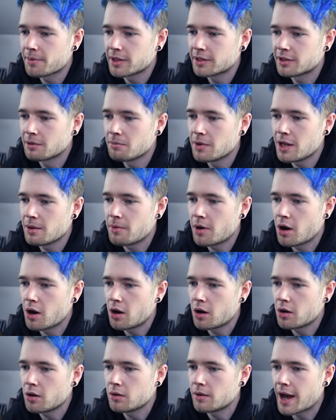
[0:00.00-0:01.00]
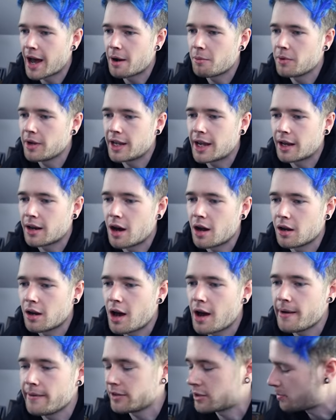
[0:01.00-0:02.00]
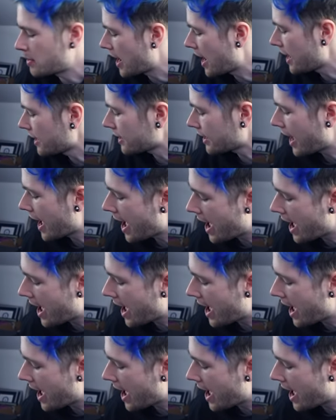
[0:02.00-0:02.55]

this amiibo and we get our lives back